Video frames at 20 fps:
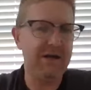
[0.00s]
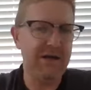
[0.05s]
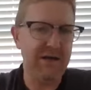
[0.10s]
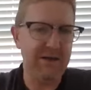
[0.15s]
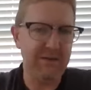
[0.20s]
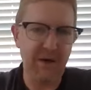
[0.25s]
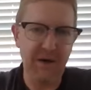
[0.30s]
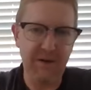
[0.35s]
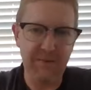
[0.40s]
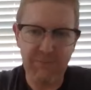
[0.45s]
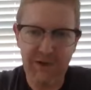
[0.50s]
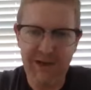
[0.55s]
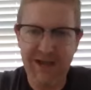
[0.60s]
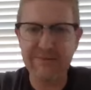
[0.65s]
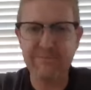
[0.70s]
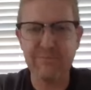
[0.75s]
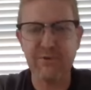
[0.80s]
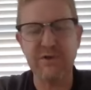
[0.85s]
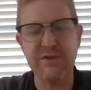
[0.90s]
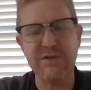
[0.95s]
a, a,
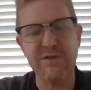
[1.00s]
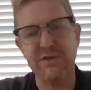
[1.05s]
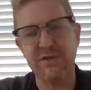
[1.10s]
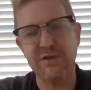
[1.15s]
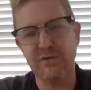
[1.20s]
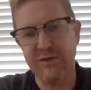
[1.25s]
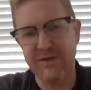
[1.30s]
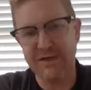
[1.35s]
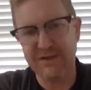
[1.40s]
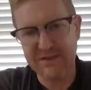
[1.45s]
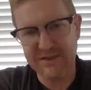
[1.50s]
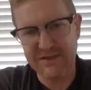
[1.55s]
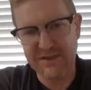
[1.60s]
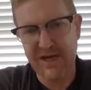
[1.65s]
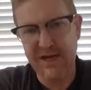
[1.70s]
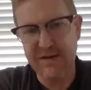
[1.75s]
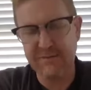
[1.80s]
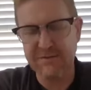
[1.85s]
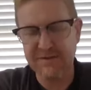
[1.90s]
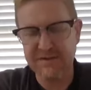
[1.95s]
black person who had
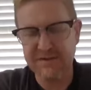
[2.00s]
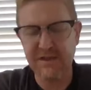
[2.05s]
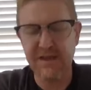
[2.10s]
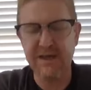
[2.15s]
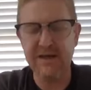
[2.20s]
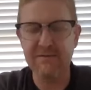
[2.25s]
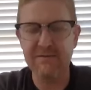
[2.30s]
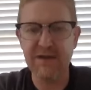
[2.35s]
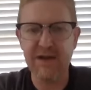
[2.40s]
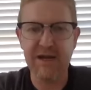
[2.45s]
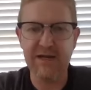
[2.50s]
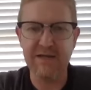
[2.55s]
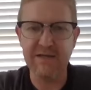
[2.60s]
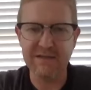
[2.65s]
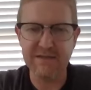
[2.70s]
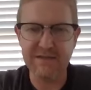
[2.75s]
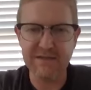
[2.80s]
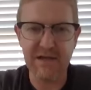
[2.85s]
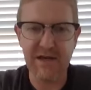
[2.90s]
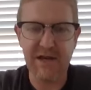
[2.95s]
escaped, a slave that had,
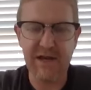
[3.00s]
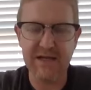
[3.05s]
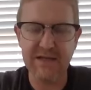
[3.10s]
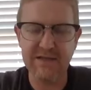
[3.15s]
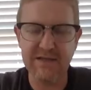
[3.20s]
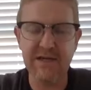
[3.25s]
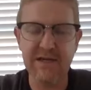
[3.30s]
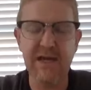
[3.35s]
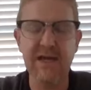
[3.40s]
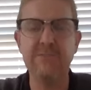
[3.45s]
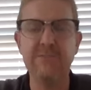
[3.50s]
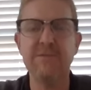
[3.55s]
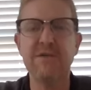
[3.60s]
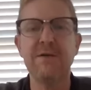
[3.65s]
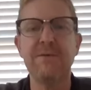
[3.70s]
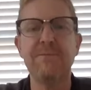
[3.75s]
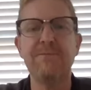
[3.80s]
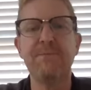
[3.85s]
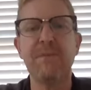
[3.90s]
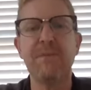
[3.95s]
had escaped.
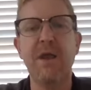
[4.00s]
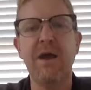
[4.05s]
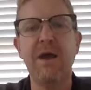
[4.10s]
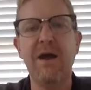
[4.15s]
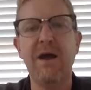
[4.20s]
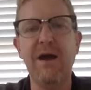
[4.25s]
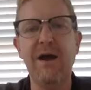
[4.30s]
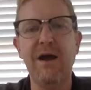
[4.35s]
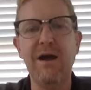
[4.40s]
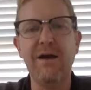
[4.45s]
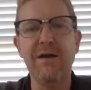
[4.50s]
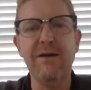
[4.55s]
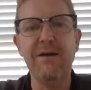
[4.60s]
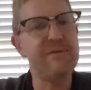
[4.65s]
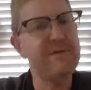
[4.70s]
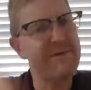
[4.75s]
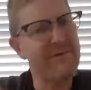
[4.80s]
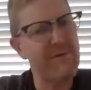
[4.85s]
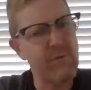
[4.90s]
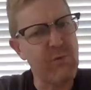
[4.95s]
Uh, if
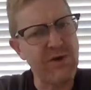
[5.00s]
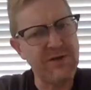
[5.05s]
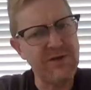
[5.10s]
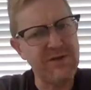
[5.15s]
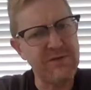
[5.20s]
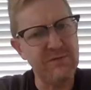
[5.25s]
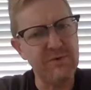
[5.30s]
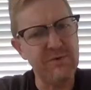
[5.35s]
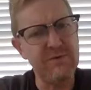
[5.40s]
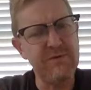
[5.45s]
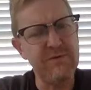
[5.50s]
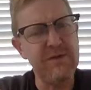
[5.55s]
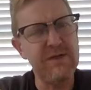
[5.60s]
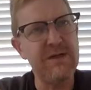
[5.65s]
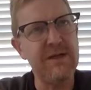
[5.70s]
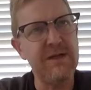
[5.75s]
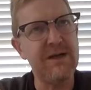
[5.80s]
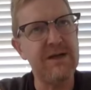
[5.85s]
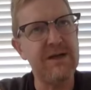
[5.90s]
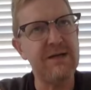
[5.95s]
you ever watched the movie
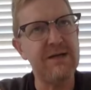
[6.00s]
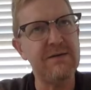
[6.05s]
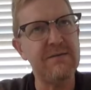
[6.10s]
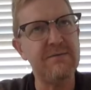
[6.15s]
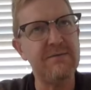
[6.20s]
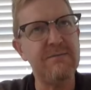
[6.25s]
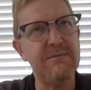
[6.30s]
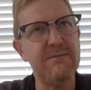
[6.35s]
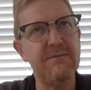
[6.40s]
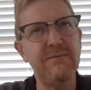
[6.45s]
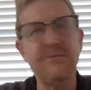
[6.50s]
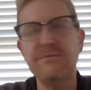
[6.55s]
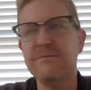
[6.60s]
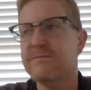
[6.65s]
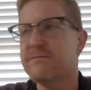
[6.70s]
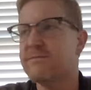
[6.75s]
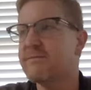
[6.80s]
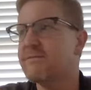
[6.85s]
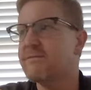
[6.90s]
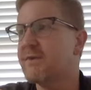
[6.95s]
um,
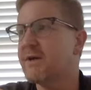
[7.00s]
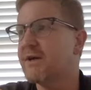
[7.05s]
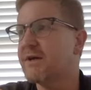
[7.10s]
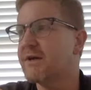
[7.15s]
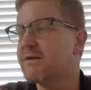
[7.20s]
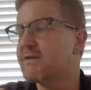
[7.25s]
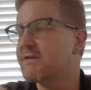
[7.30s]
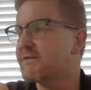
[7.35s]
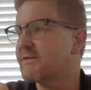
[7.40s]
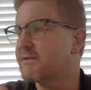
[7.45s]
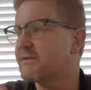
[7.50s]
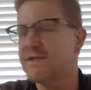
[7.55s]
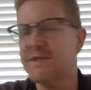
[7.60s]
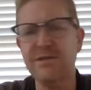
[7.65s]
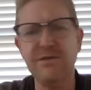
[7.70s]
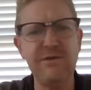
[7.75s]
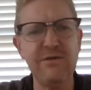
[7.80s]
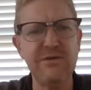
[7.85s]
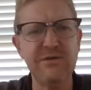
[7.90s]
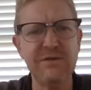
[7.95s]

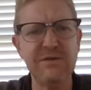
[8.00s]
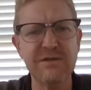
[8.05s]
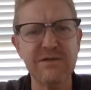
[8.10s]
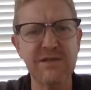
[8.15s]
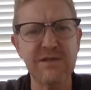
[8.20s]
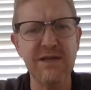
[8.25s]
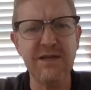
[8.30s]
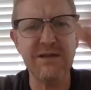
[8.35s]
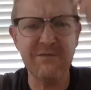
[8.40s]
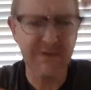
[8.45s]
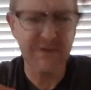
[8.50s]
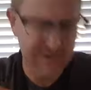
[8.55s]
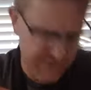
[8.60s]
13 Years a Slave, I